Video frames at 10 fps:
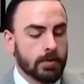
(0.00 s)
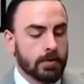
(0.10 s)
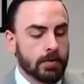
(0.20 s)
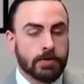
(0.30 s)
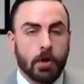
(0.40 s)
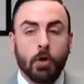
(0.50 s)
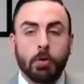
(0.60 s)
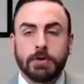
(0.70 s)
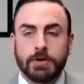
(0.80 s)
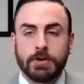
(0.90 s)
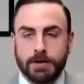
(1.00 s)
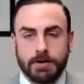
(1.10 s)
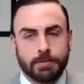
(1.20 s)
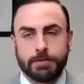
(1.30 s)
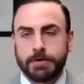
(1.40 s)
there's a whole book on
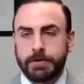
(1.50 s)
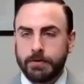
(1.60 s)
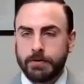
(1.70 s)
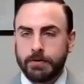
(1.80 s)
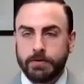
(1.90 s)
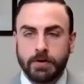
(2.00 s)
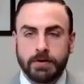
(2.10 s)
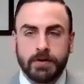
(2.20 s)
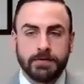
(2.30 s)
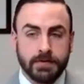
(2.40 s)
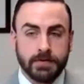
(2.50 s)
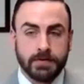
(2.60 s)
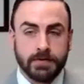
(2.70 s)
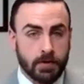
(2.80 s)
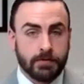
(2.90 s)
another book, of course. We're going to
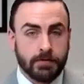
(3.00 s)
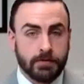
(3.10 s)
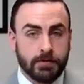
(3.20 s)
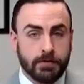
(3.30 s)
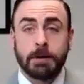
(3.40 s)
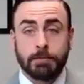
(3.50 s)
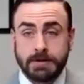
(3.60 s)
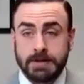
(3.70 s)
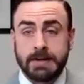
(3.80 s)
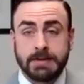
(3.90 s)
reference a lot of books today,